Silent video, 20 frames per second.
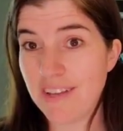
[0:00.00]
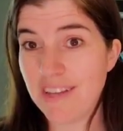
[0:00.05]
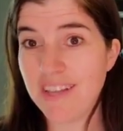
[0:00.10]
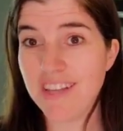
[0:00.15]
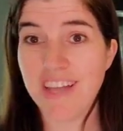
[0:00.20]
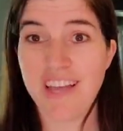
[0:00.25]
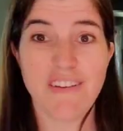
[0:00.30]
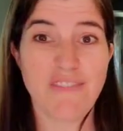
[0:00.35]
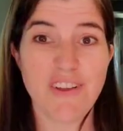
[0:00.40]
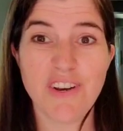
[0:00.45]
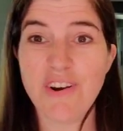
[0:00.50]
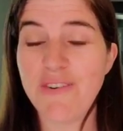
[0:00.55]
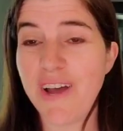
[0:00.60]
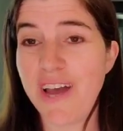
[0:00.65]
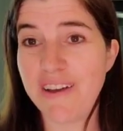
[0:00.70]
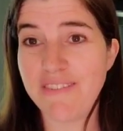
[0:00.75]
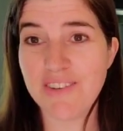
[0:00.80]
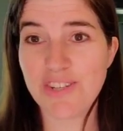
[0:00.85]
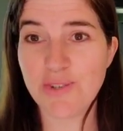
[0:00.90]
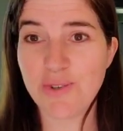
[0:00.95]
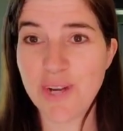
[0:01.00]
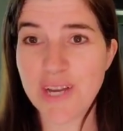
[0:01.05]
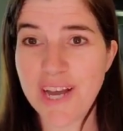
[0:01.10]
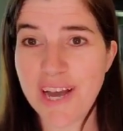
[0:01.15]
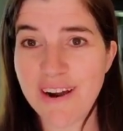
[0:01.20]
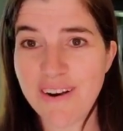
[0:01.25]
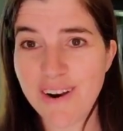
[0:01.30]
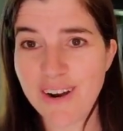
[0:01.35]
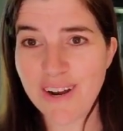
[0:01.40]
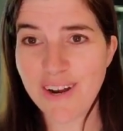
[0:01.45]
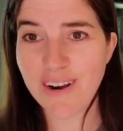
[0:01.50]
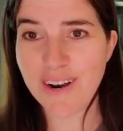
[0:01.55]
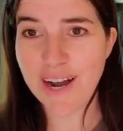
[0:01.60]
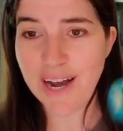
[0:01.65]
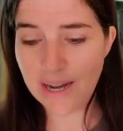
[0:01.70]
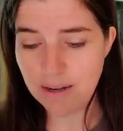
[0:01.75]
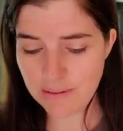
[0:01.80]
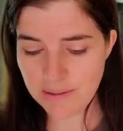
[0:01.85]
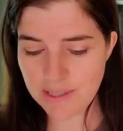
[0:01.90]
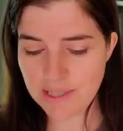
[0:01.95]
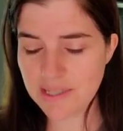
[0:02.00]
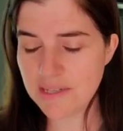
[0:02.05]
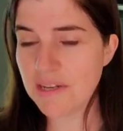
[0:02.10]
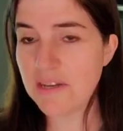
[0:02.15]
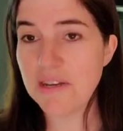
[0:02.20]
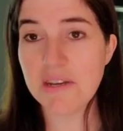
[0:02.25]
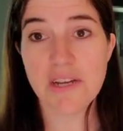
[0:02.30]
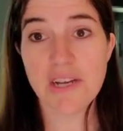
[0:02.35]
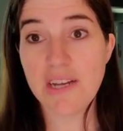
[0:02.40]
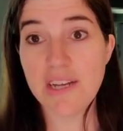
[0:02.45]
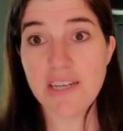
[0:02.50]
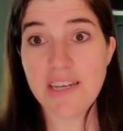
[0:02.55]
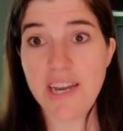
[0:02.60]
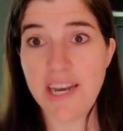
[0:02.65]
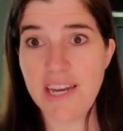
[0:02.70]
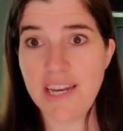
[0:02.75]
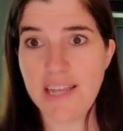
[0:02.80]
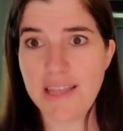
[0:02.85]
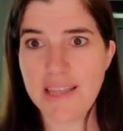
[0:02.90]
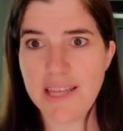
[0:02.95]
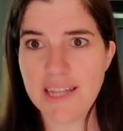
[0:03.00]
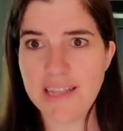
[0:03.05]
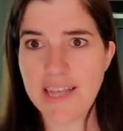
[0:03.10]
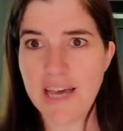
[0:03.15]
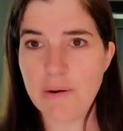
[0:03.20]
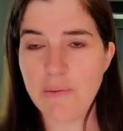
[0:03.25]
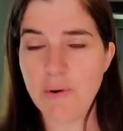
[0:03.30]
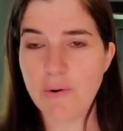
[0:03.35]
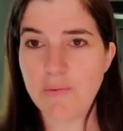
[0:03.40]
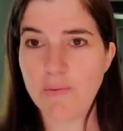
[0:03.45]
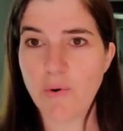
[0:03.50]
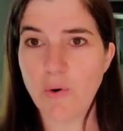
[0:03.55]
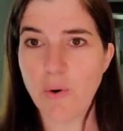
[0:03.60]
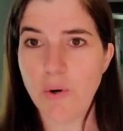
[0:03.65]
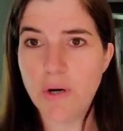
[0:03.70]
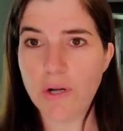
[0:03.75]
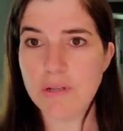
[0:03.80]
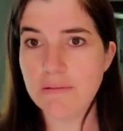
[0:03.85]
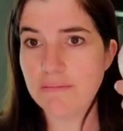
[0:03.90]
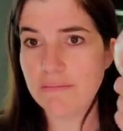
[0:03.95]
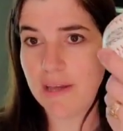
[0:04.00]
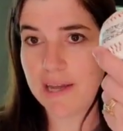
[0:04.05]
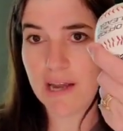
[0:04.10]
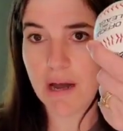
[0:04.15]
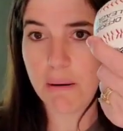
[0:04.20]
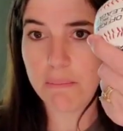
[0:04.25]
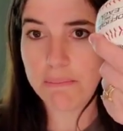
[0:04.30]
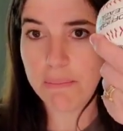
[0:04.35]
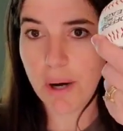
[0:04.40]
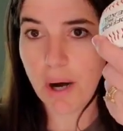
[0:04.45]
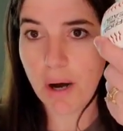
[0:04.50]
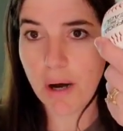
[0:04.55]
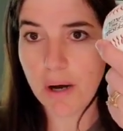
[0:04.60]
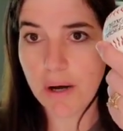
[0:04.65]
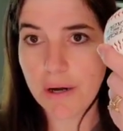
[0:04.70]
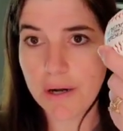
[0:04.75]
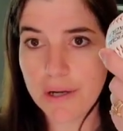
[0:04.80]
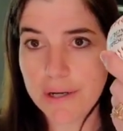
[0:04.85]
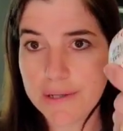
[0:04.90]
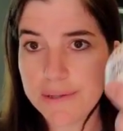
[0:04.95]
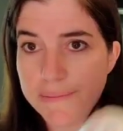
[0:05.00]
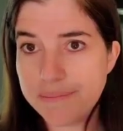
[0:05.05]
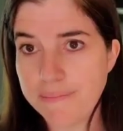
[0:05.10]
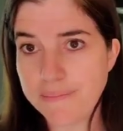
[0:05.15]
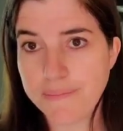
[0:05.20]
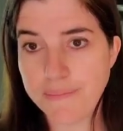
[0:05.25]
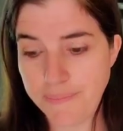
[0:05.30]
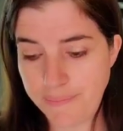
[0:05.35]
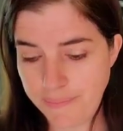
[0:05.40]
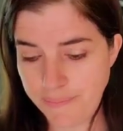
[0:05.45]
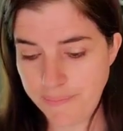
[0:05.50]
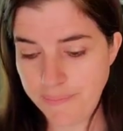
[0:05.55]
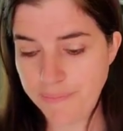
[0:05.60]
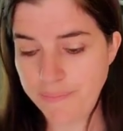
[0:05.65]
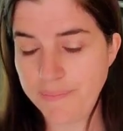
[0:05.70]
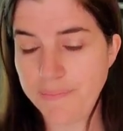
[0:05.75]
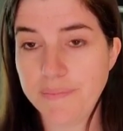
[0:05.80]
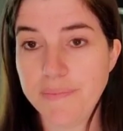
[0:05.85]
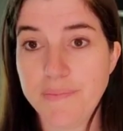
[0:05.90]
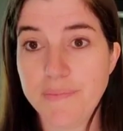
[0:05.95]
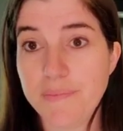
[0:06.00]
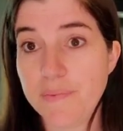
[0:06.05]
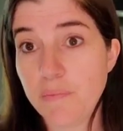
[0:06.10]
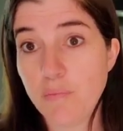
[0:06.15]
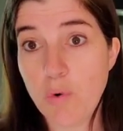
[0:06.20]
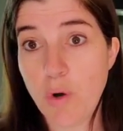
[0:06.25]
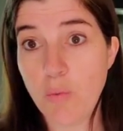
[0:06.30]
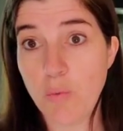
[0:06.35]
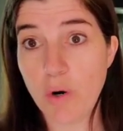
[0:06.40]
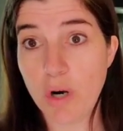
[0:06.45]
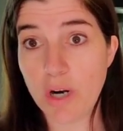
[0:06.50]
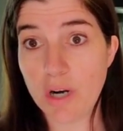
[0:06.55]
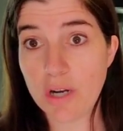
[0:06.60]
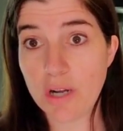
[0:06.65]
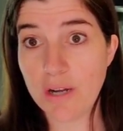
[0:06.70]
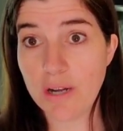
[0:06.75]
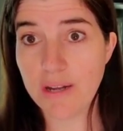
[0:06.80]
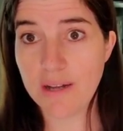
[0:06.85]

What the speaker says: If you don't have a toy car at your house, anything that will roll, like a ball, will work.